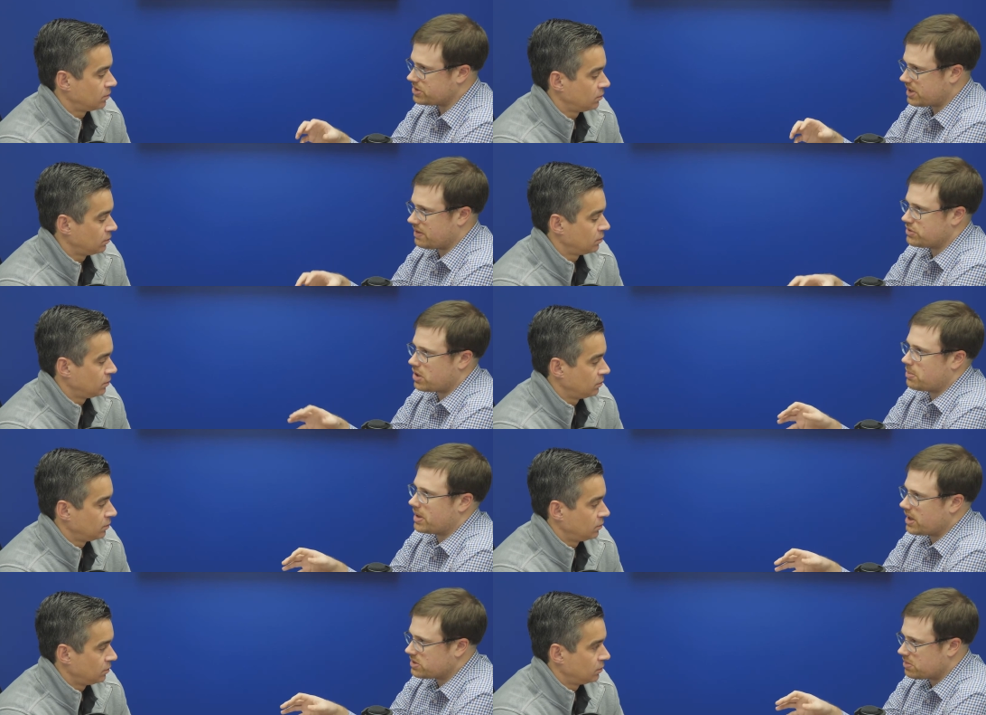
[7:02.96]
Speaker 1: and just kind of trying them
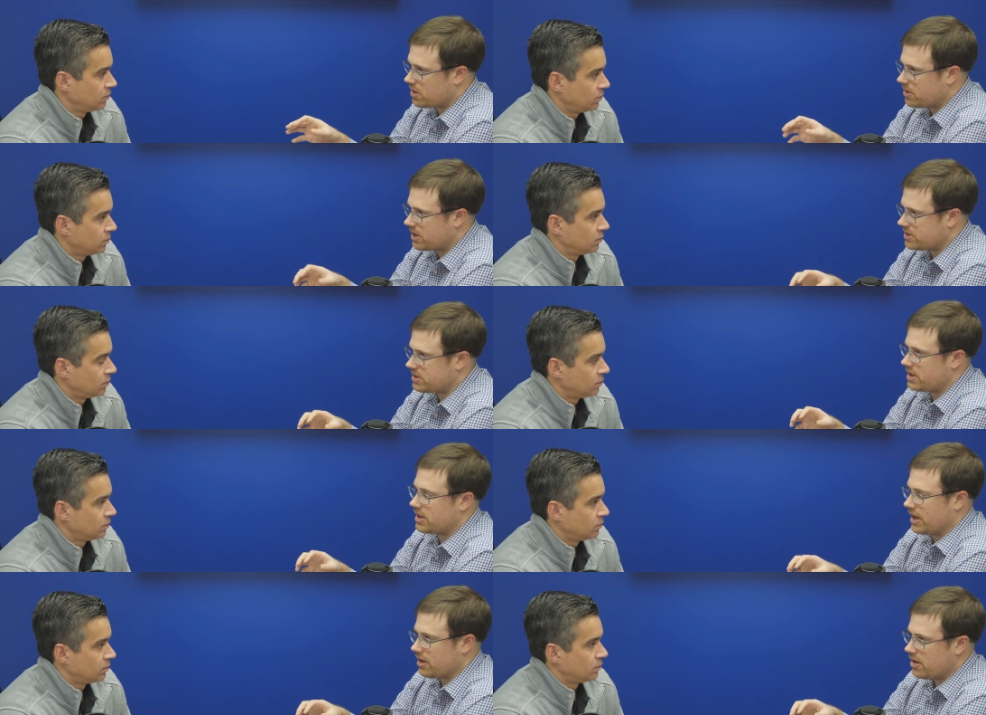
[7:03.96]
against one another. Not saying
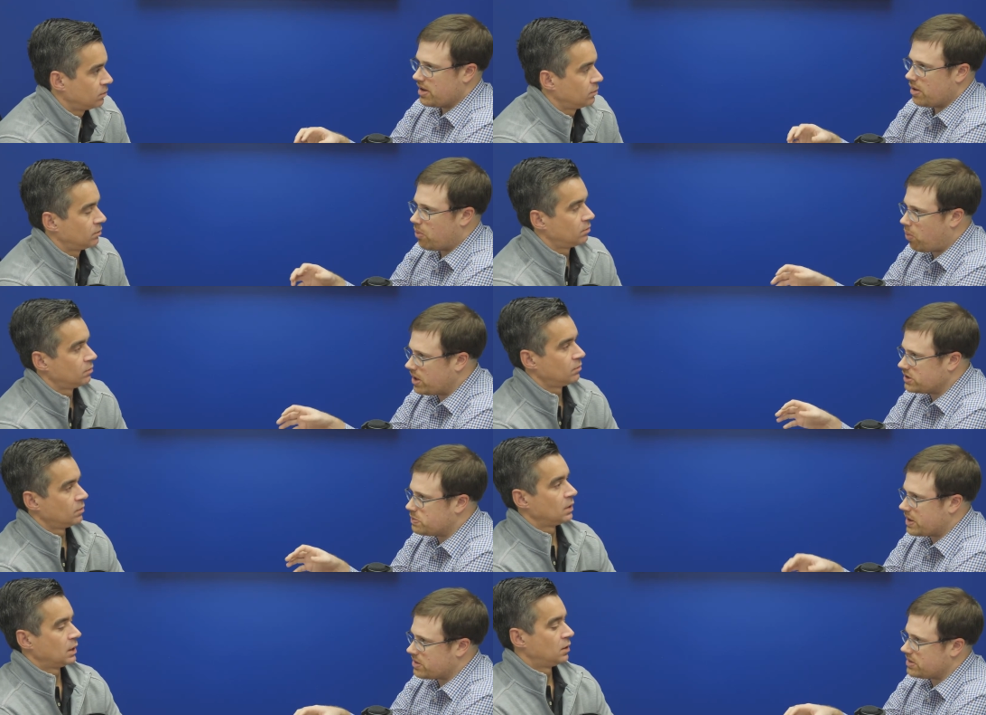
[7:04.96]
like one's
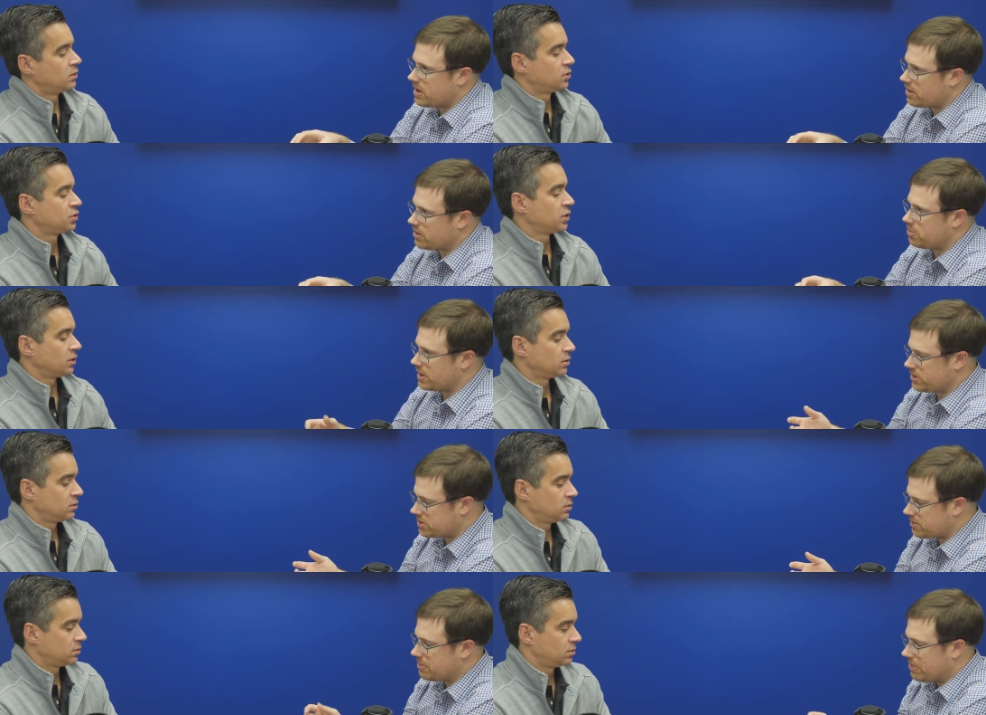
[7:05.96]
better than the other, sure. but
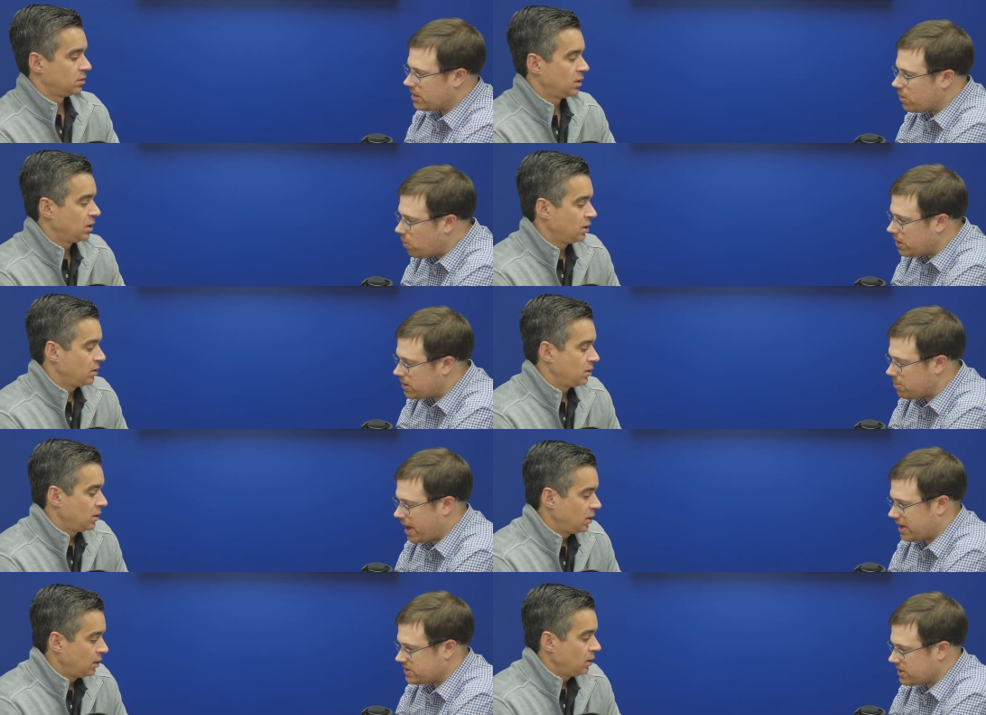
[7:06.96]
just what you can
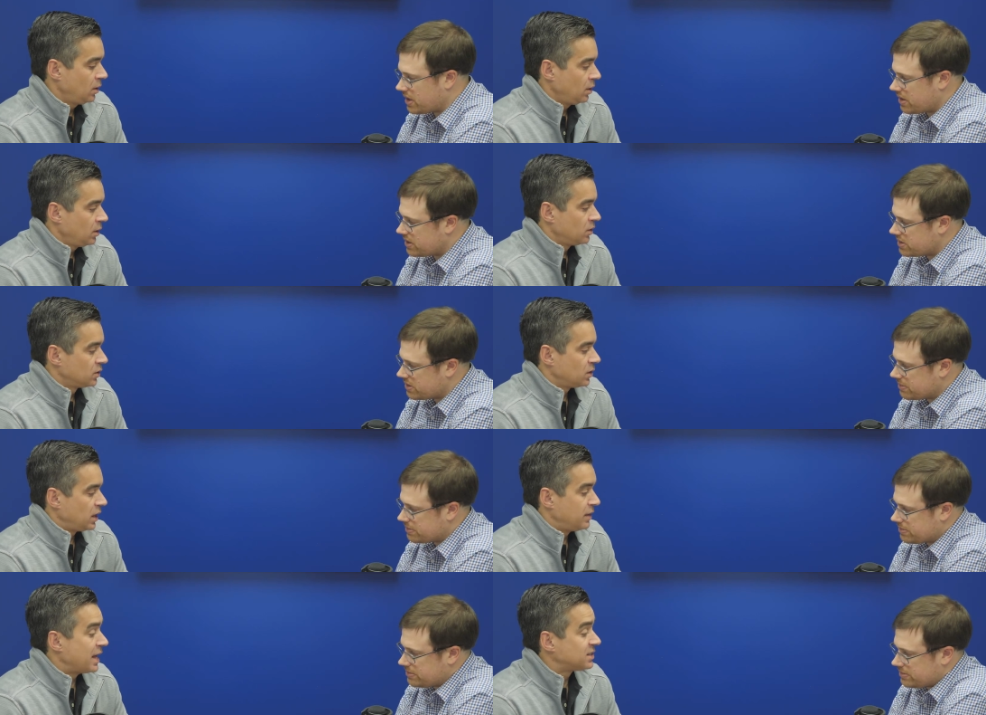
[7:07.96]
pack inside of this.
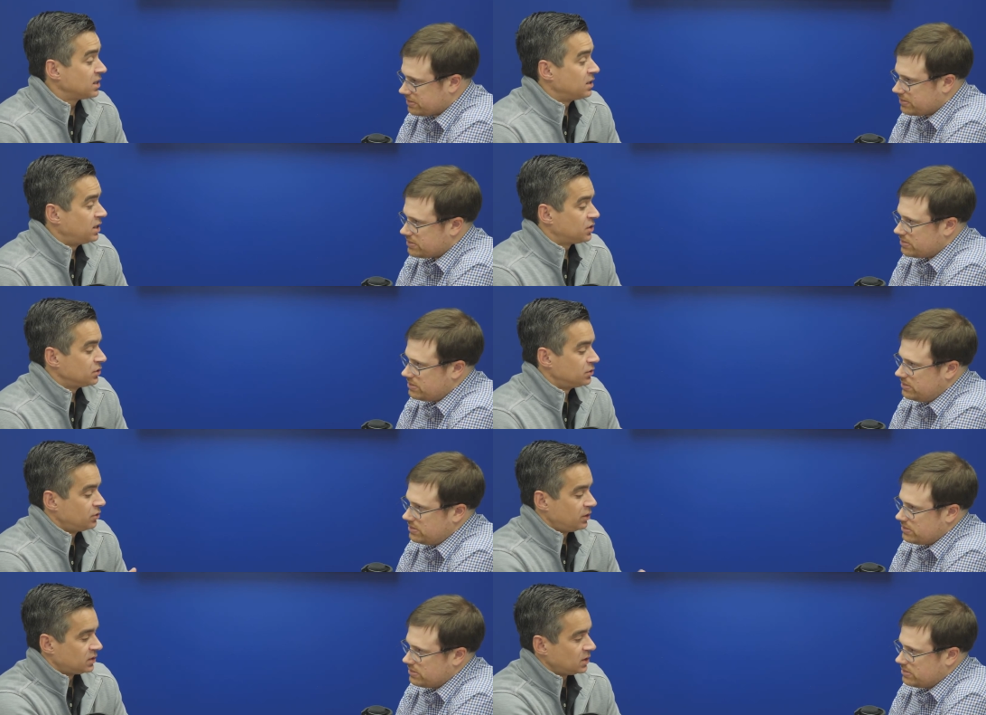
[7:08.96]
Speaker 2: And that's in addition
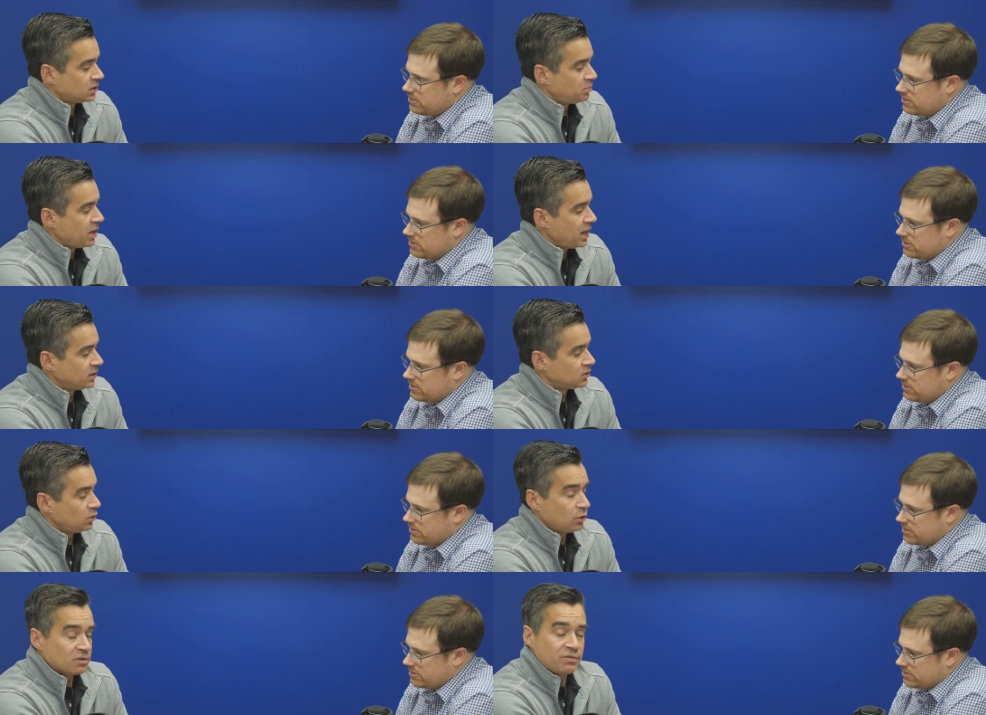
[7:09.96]
to the six bays. So
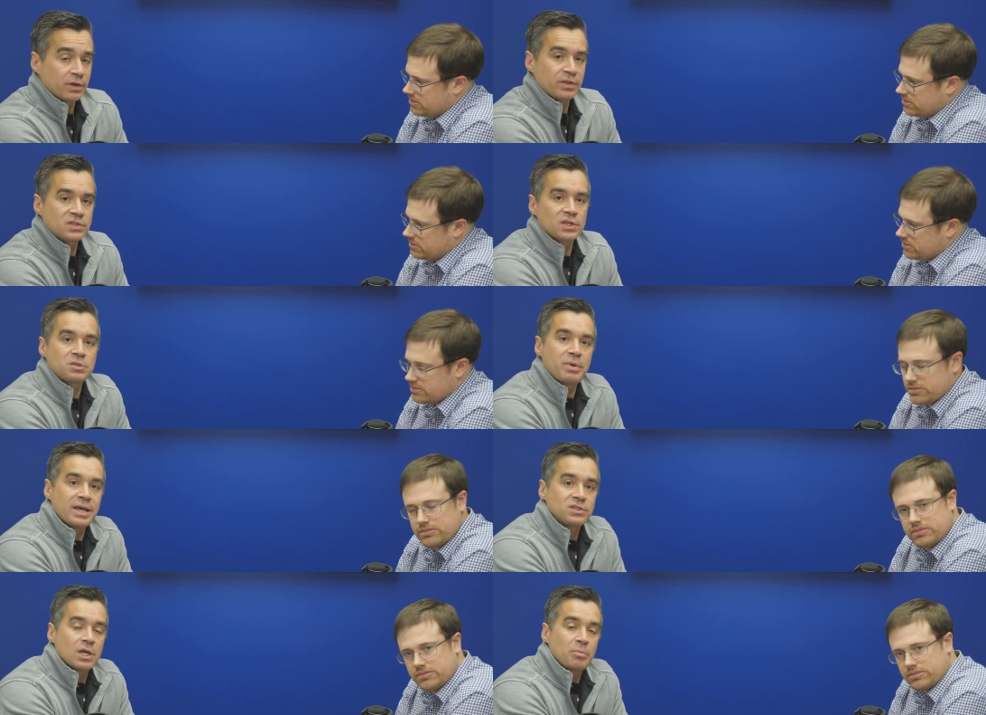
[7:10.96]
you could fill the six
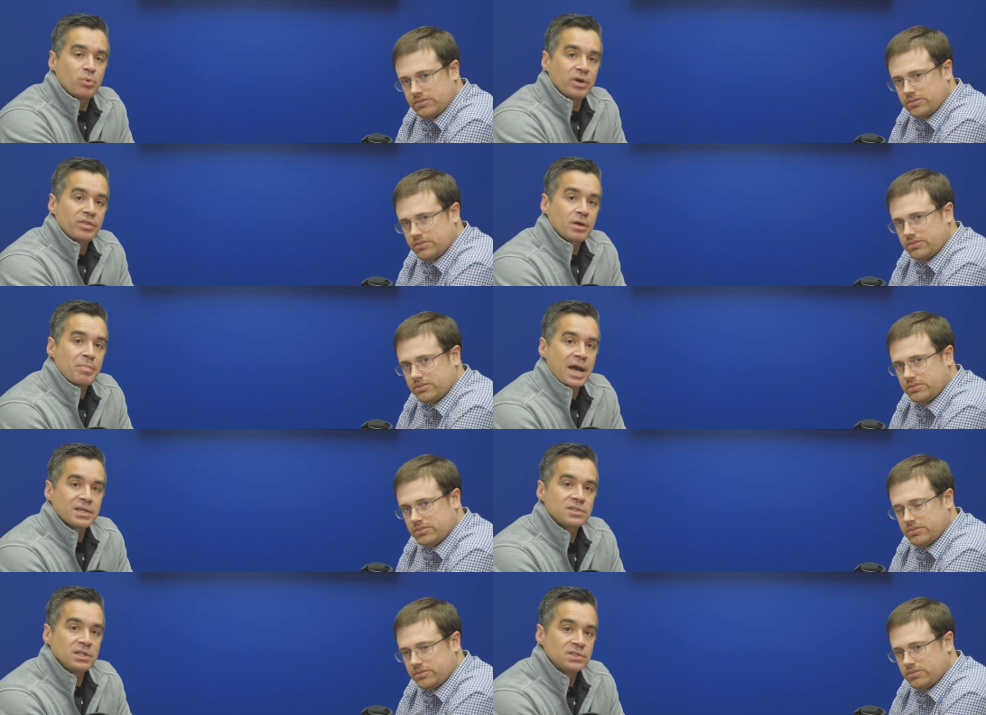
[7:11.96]
bays up with
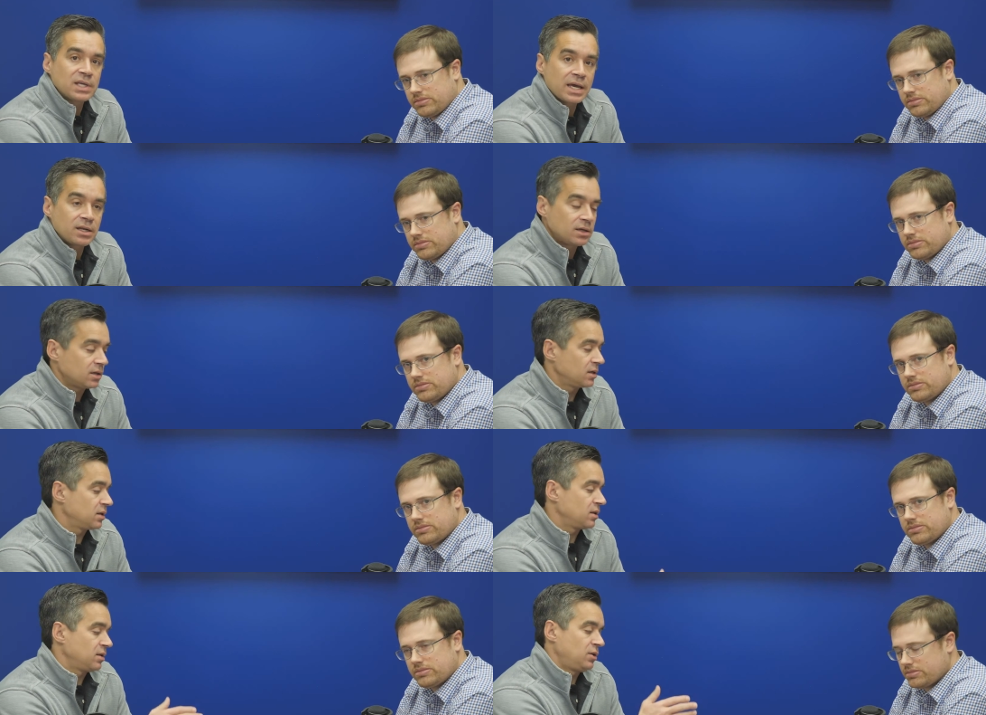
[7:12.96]
capacity
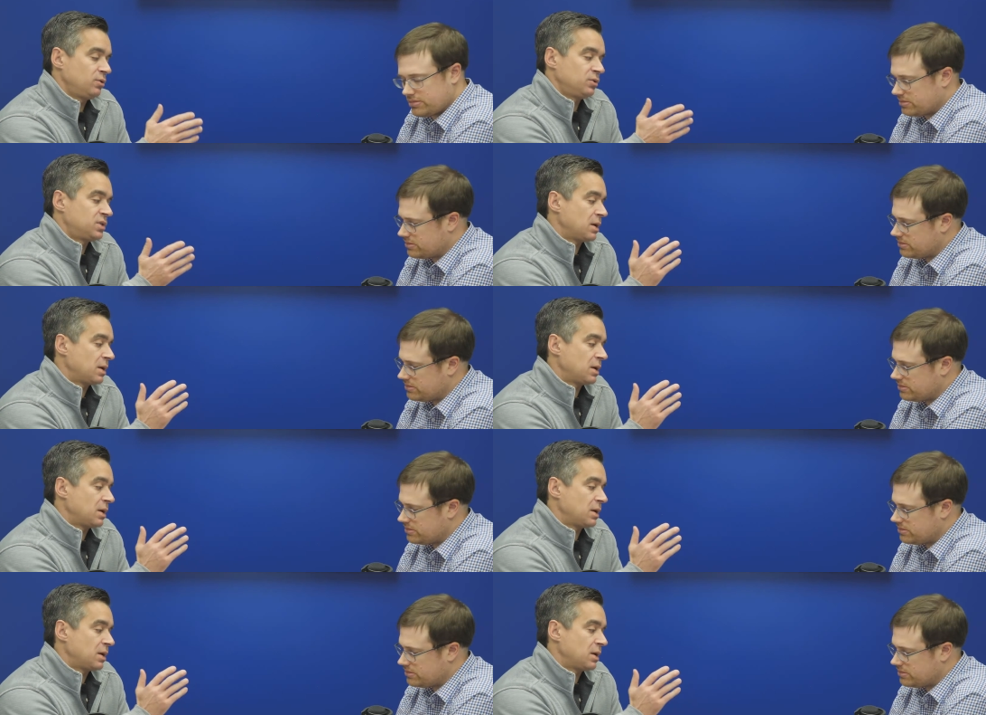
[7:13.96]
SATA, use the